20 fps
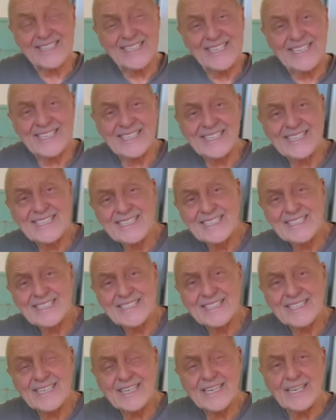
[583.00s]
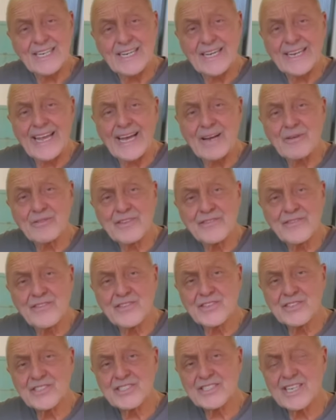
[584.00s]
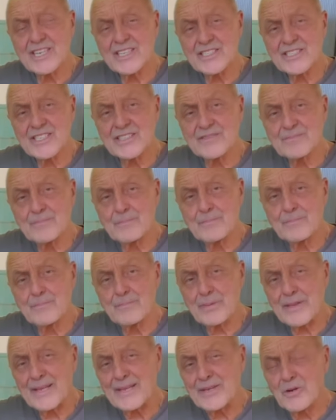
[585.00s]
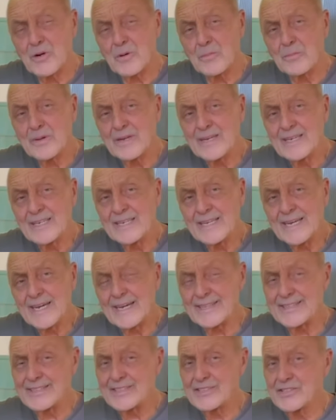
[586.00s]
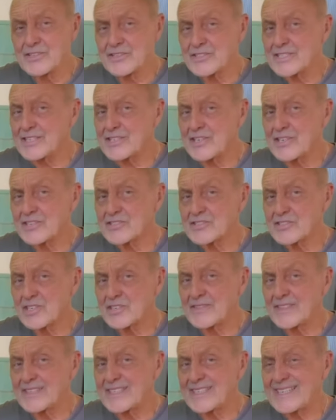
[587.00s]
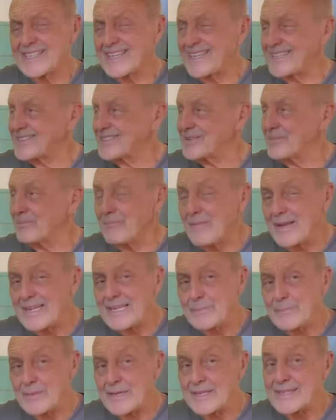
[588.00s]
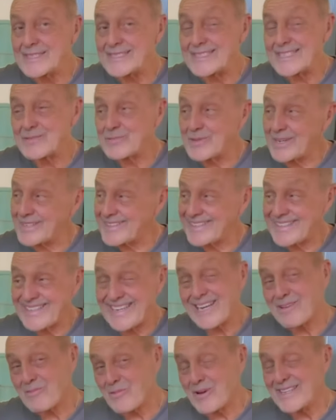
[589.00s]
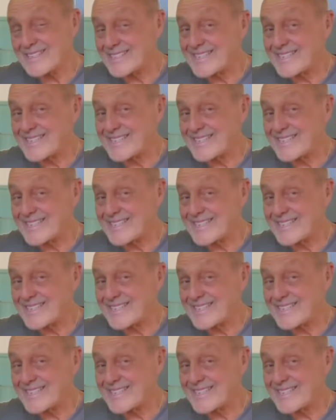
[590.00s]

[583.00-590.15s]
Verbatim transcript: like and how they first start to play up? And does it not sort of indicate that maybe this is why the guy wanted